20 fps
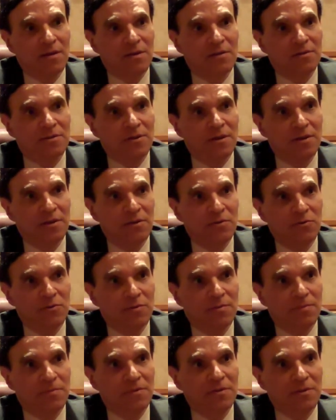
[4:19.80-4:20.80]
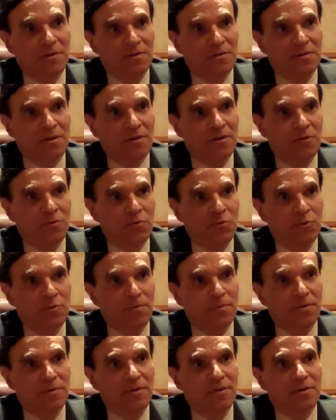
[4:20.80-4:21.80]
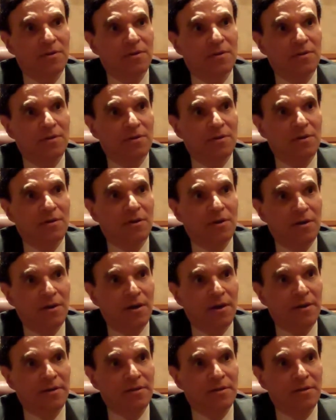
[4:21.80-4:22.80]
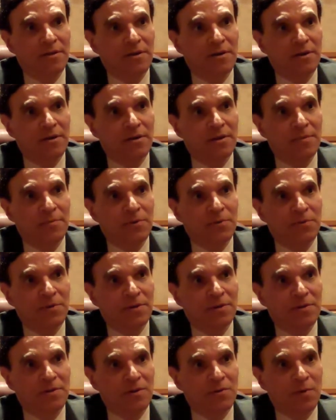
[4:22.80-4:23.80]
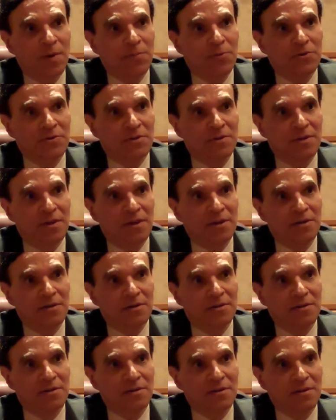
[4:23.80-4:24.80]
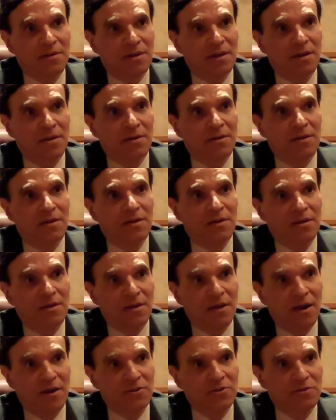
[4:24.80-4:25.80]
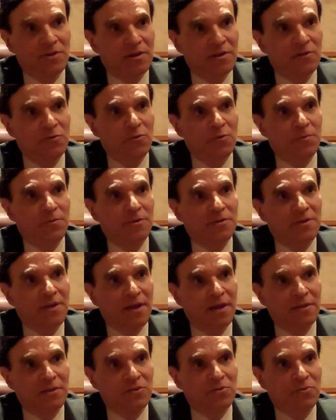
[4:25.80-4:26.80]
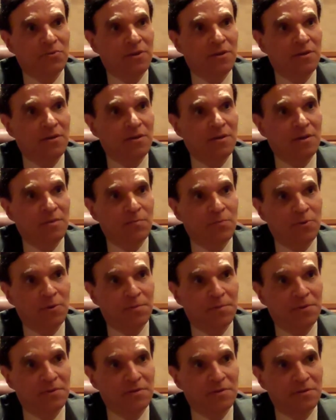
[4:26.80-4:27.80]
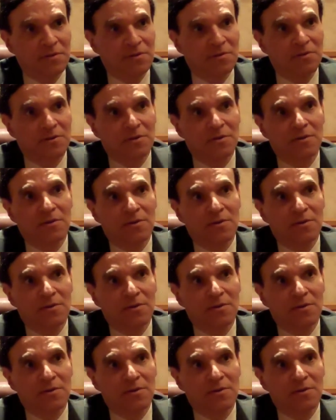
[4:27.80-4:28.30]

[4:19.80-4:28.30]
study group, the study group on immigrant representation. And our study group has had three purposes.